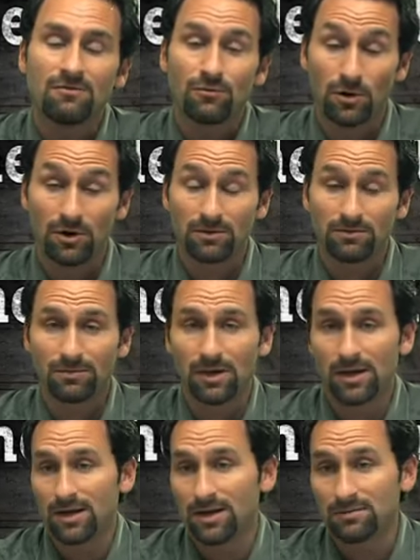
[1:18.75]
for
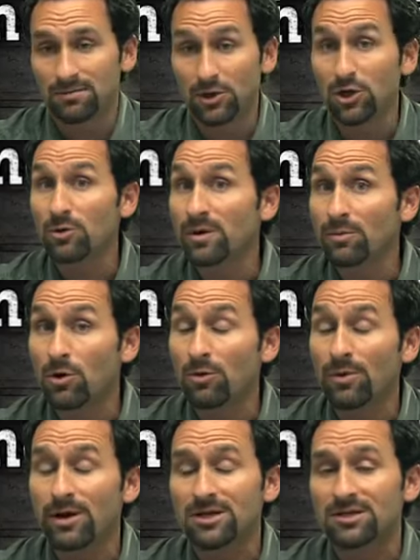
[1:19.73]
a little bit
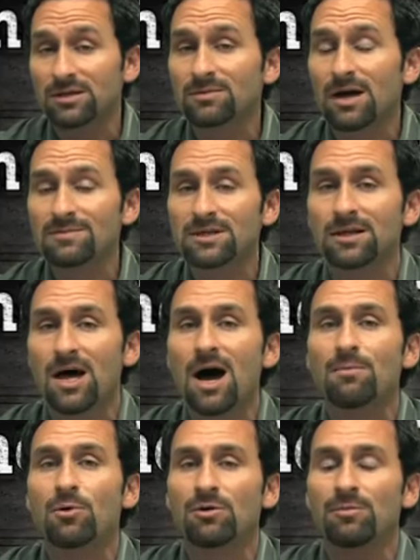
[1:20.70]
more money, sometimes a
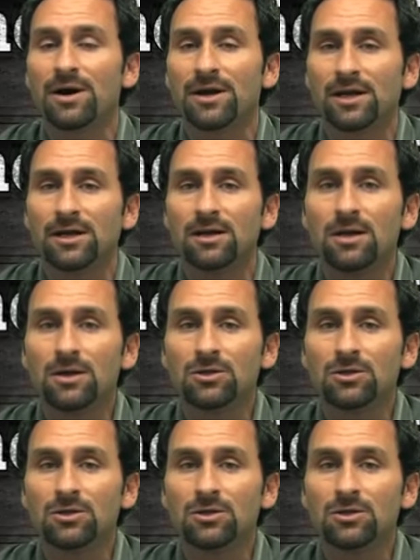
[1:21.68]
lot more money,